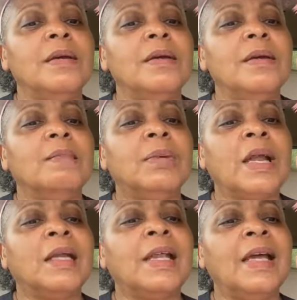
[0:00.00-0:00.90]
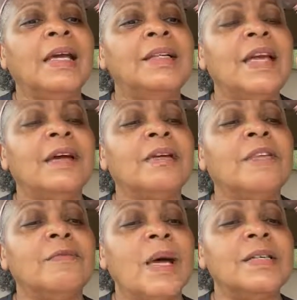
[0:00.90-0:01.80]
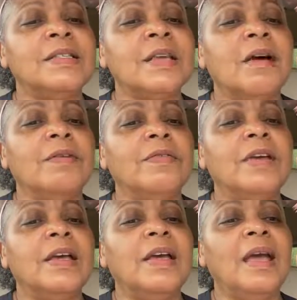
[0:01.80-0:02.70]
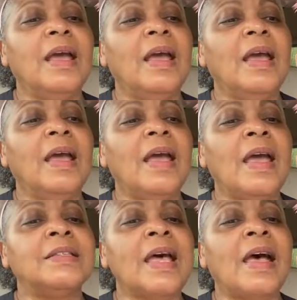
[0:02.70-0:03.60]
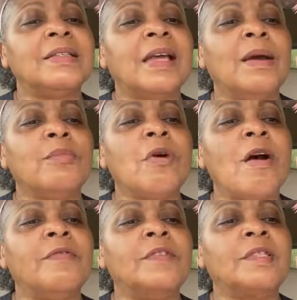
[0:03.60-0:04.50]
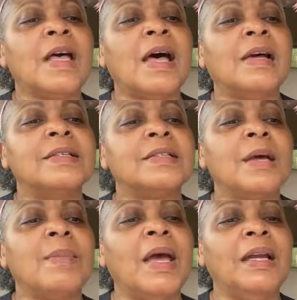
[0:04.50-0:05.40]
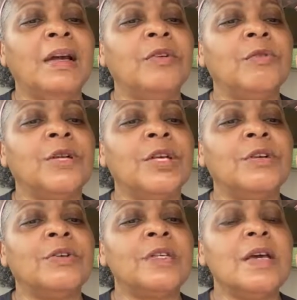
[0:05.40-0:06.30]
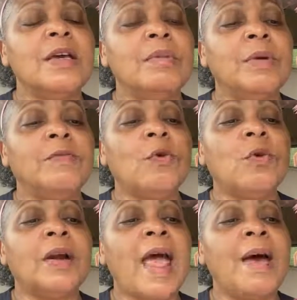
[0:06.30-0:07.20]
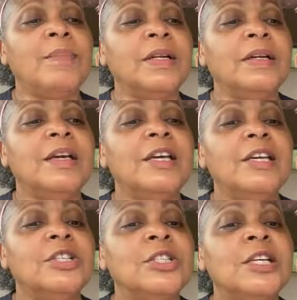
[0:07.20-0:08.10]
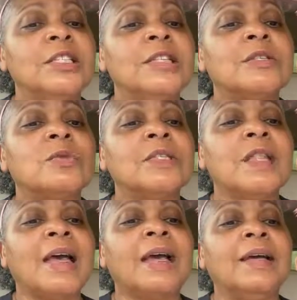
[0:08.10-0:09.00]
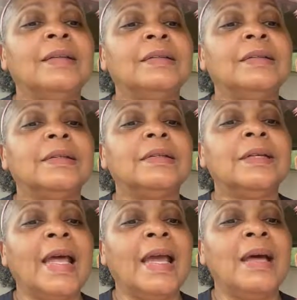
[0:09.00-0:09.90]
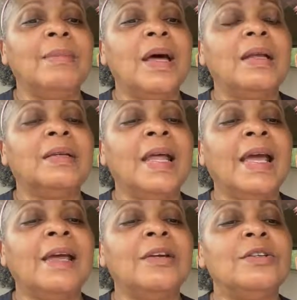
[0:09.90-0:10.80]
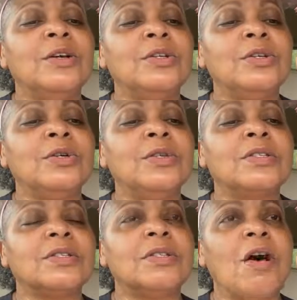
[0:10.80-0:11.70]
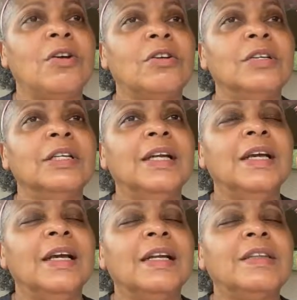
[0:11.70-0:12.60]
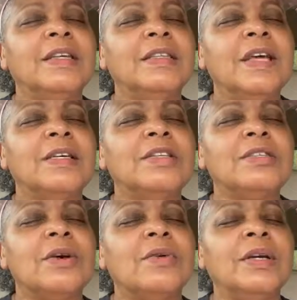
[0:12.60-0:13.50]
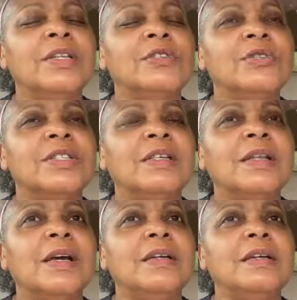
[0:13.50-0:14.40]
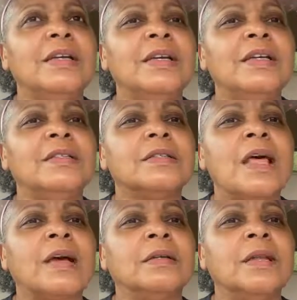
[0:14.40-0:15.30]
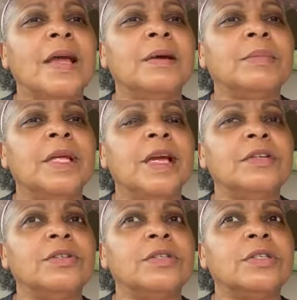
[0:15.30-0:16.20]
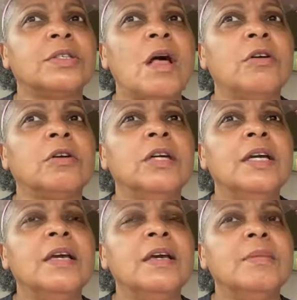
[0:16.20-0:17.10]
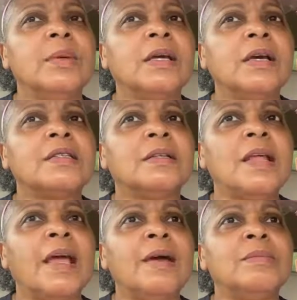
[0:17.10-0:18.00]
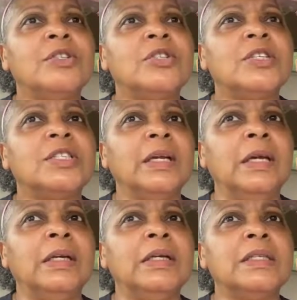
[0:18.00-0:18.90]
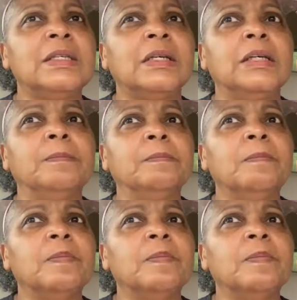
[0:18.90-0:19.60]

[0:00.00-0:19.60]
me, but I lay it down of myself, as Isaiah prophesied some 800 years before it happened. Jesus was like a lamb led to the slaughter. And I think that is so interesting that he's like a lamb led to the slaughter because a lamb is just innocent.